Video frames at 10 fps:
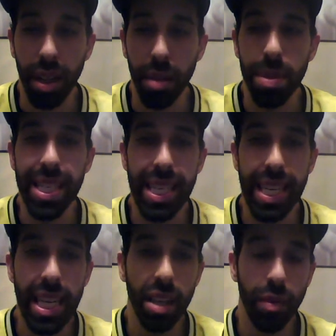
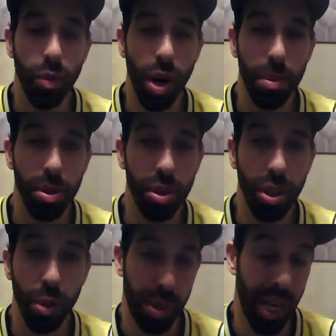mystique of the Rebels
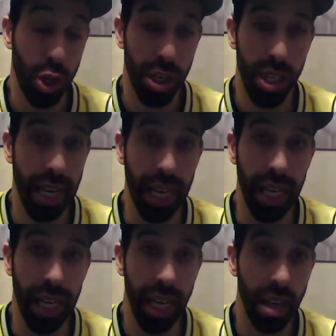could potentially take a
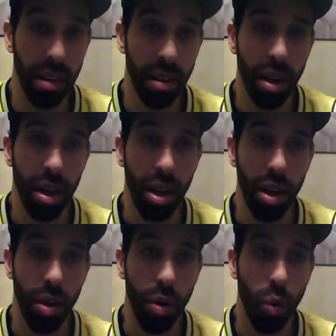hit
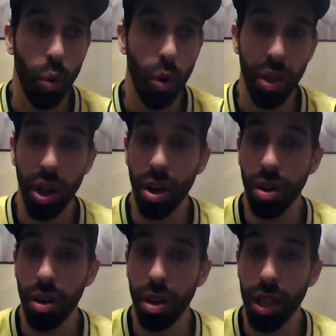
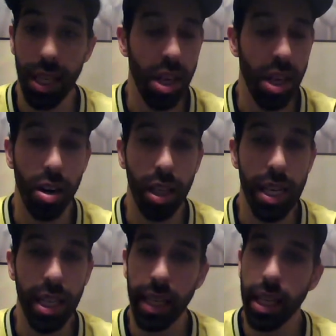within the entire
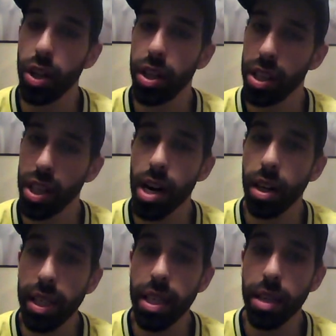league. Like the entire
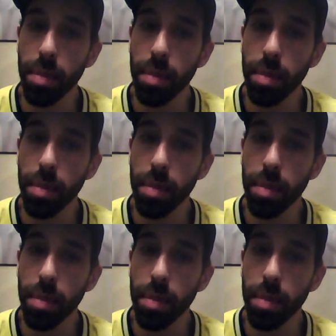league